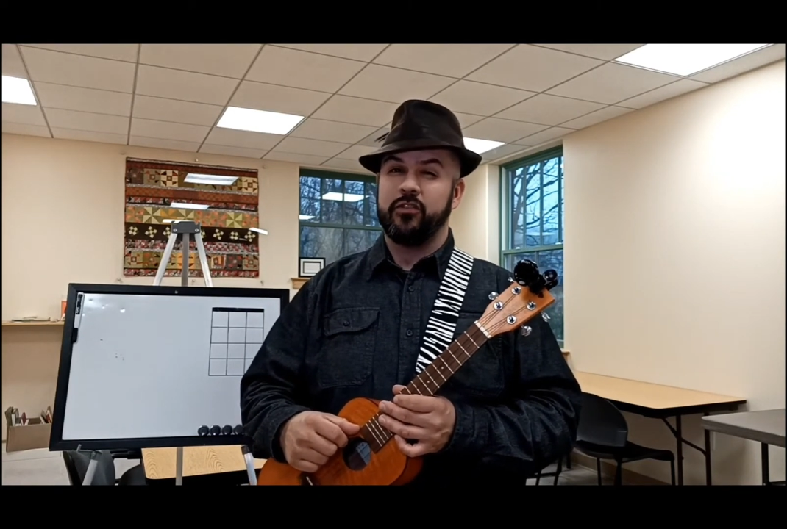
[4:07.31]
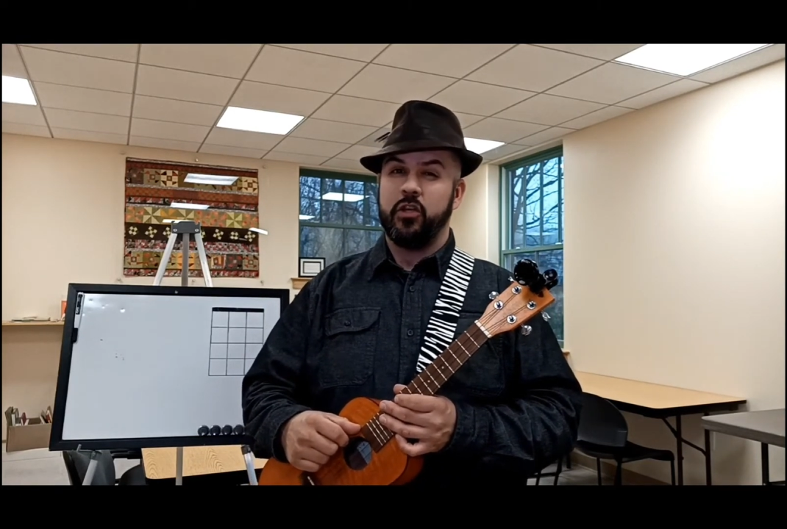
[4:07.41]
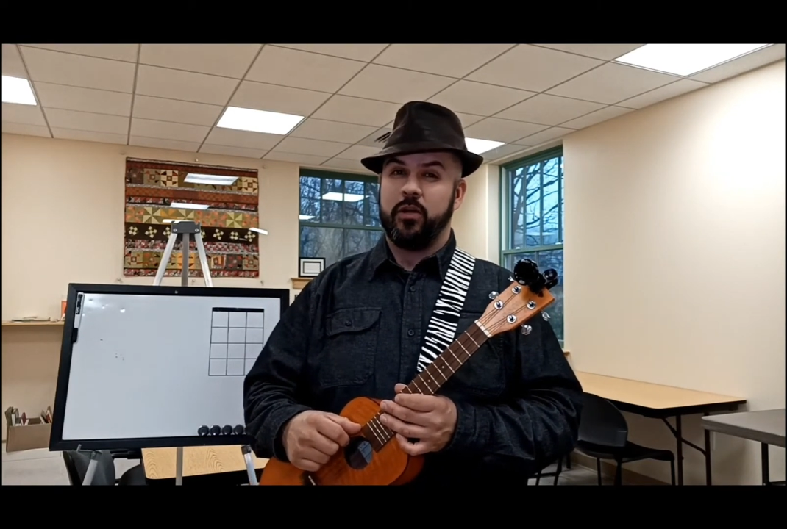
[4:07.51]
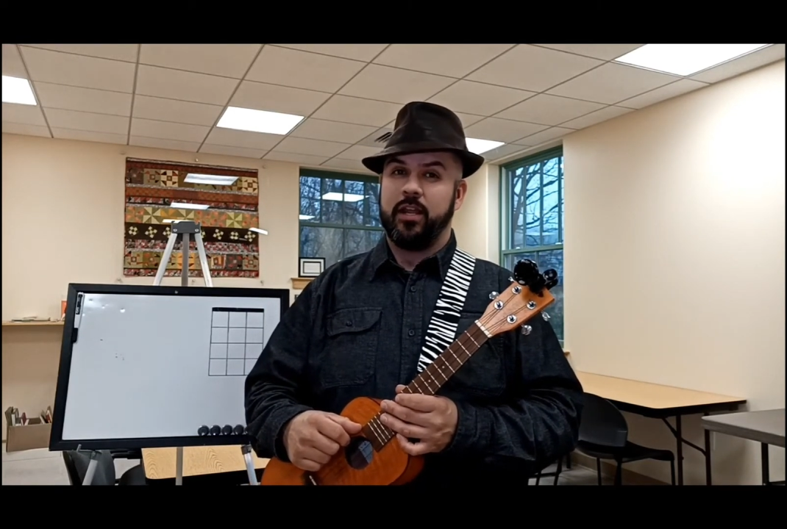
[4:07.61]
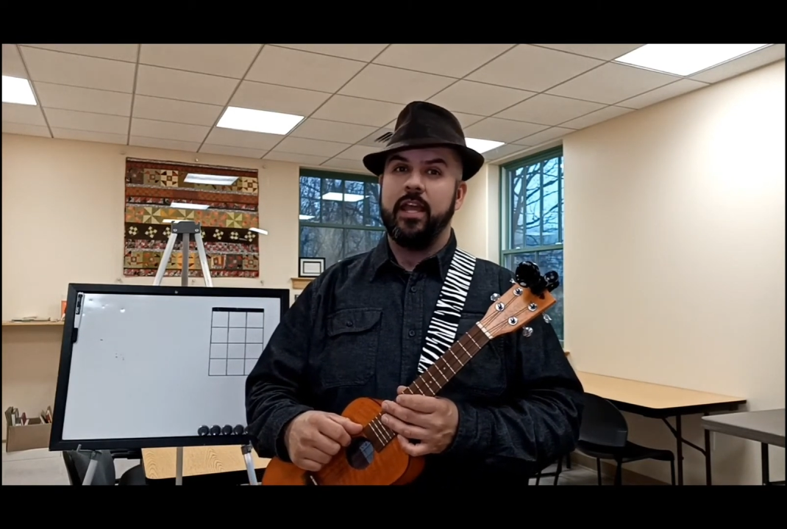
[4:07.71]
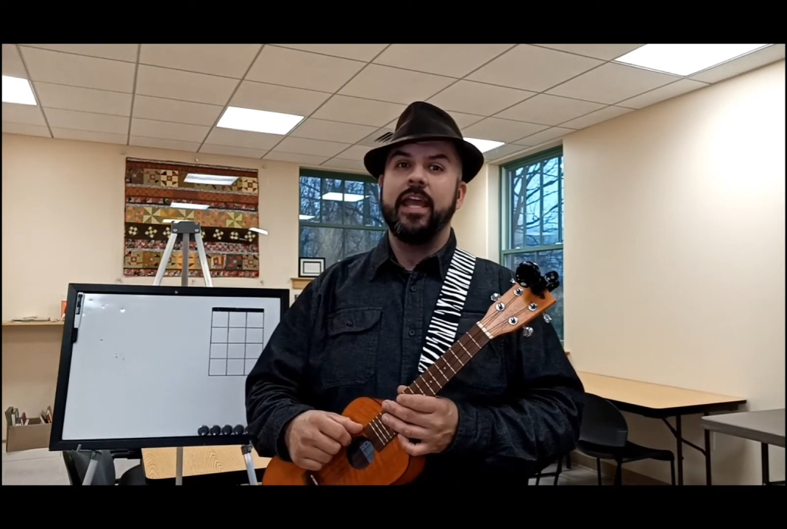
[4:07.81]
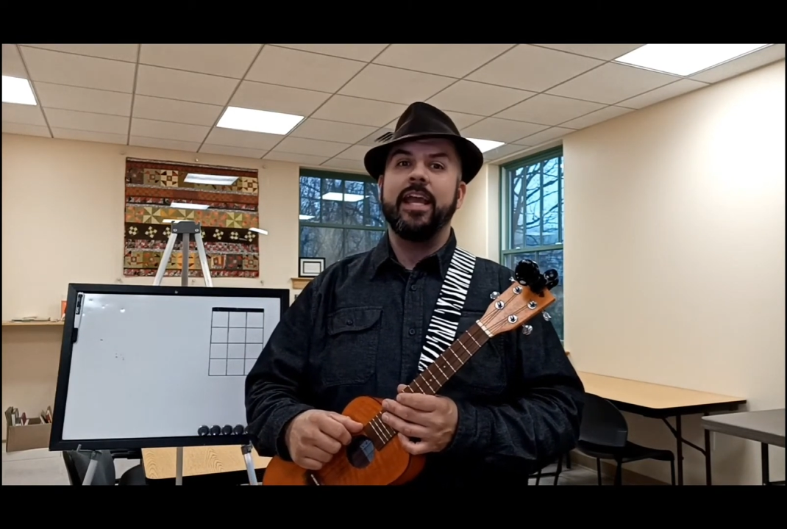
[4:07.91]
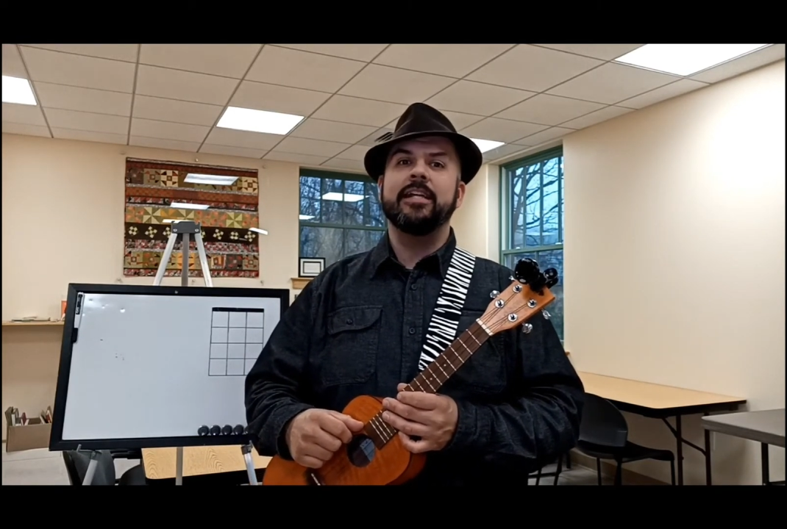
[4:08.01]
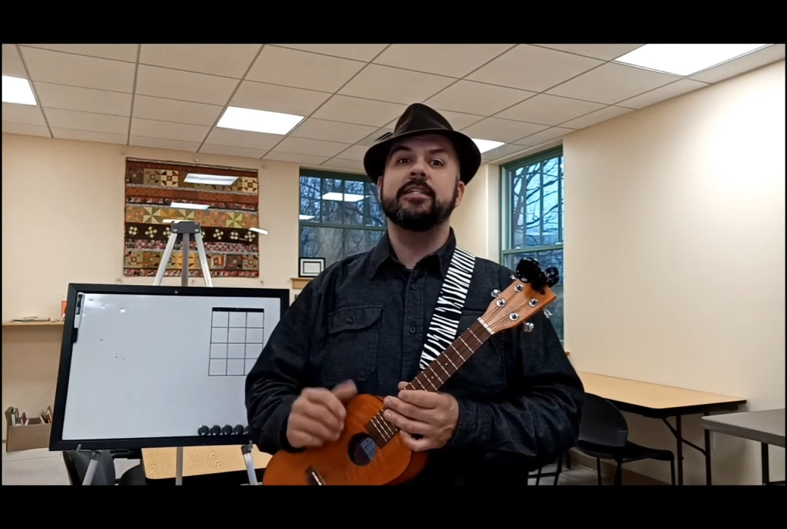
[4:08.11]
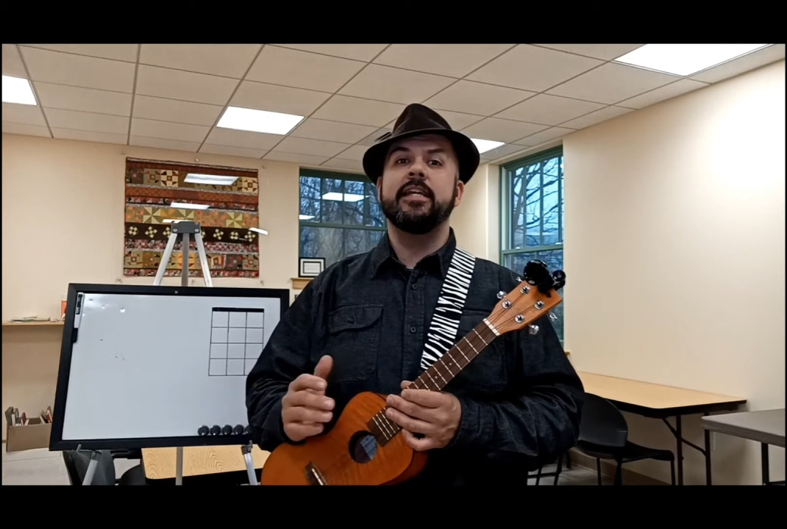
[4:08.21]
tuning,
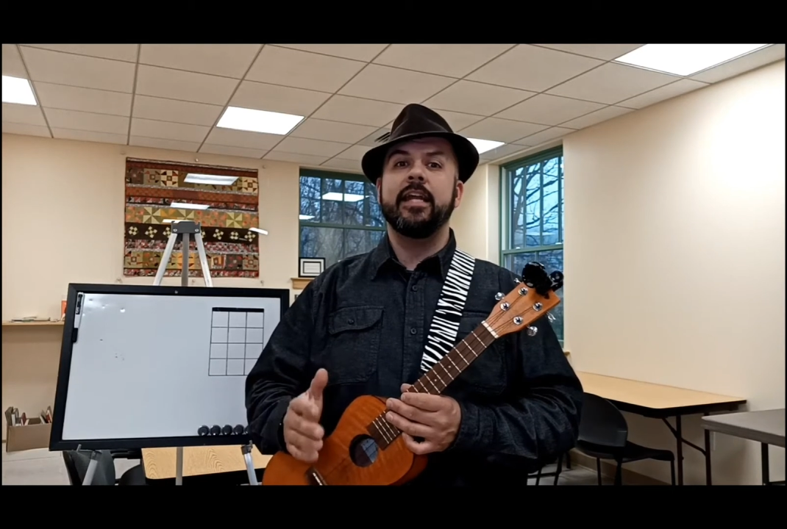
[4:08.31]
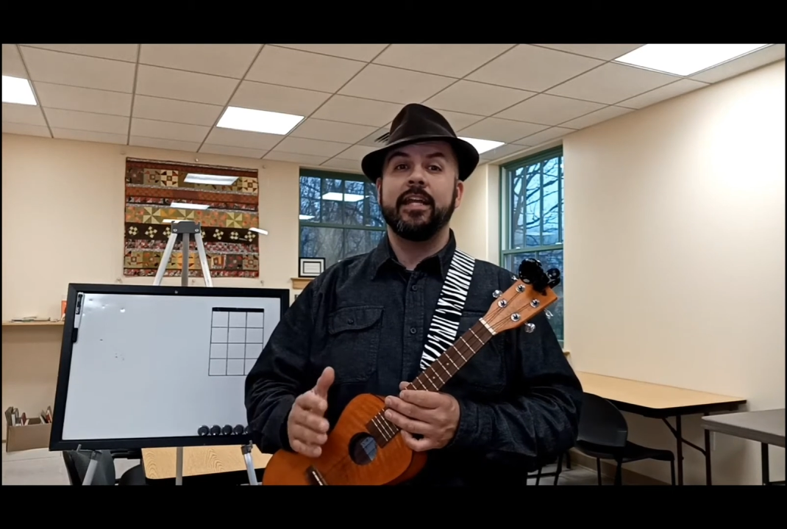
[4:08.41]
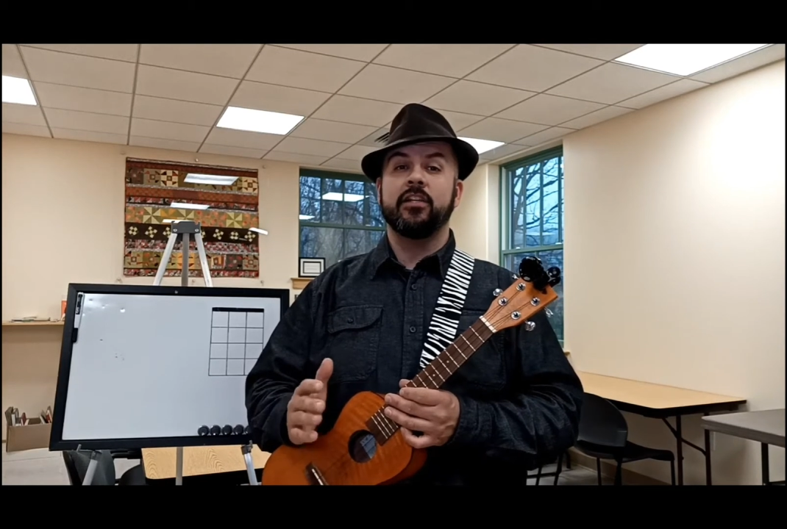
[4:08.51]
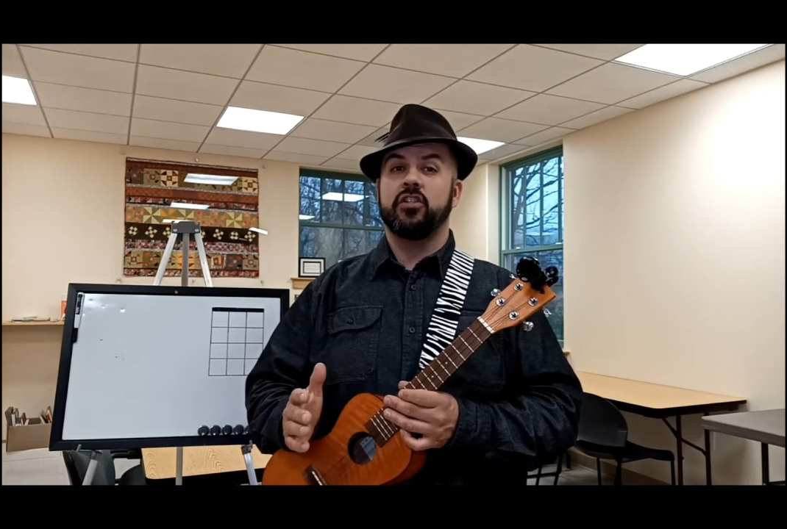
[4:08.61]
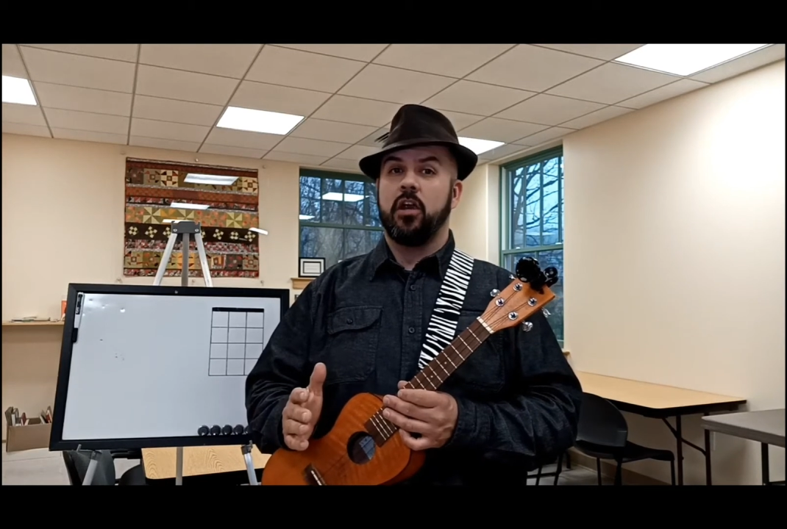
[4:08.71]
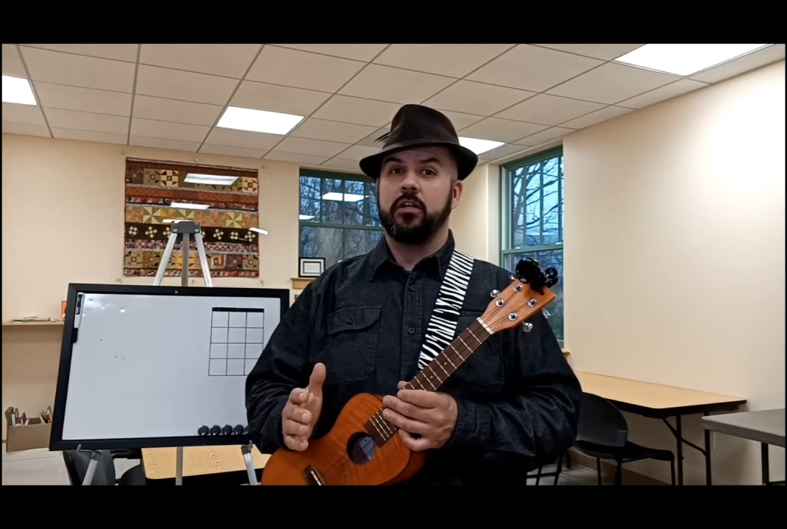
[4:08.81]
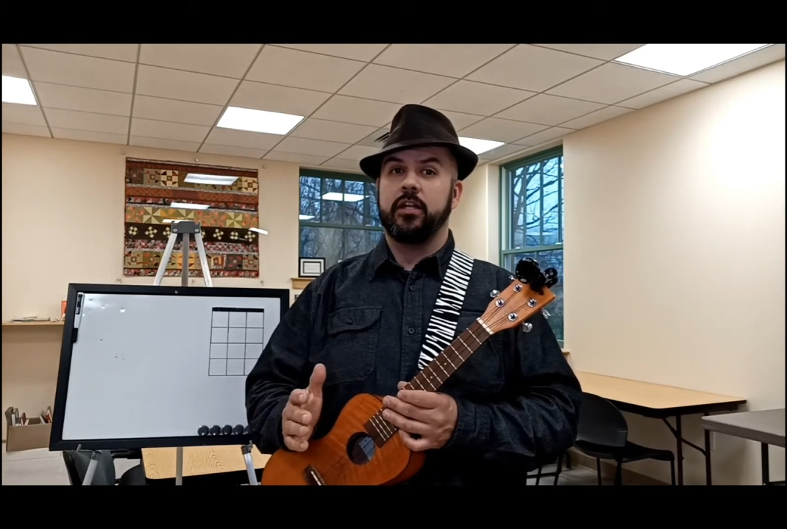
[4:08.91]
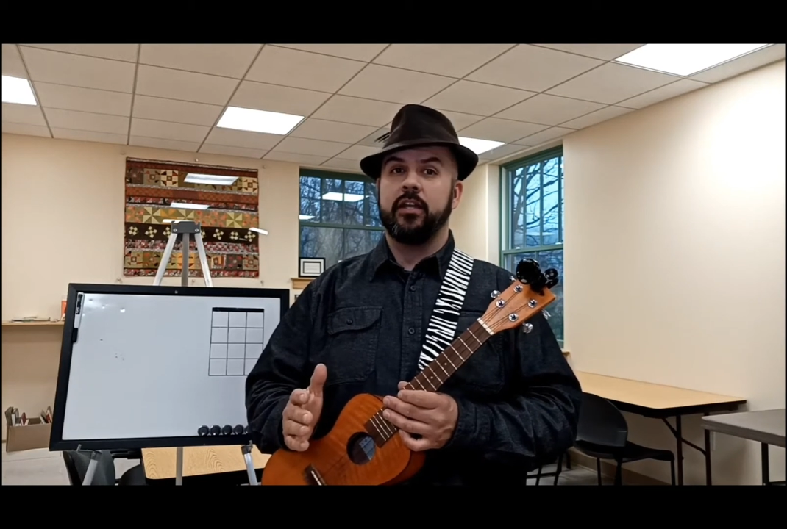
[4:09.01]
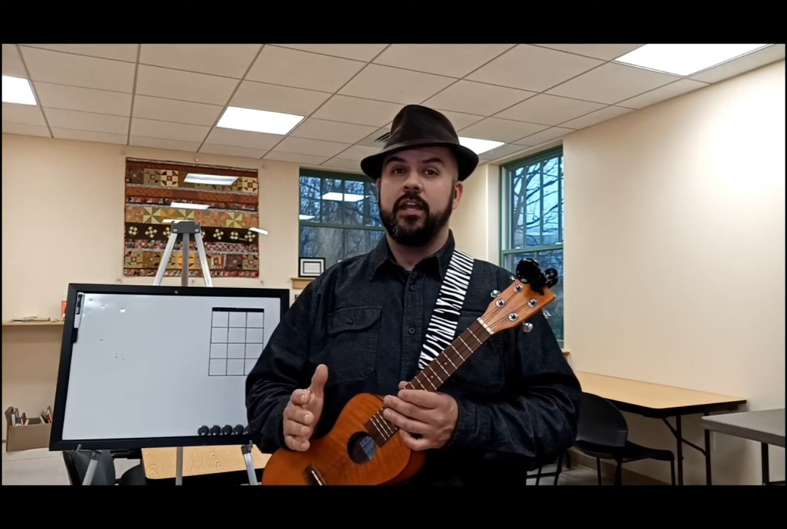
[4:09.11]
is getting started.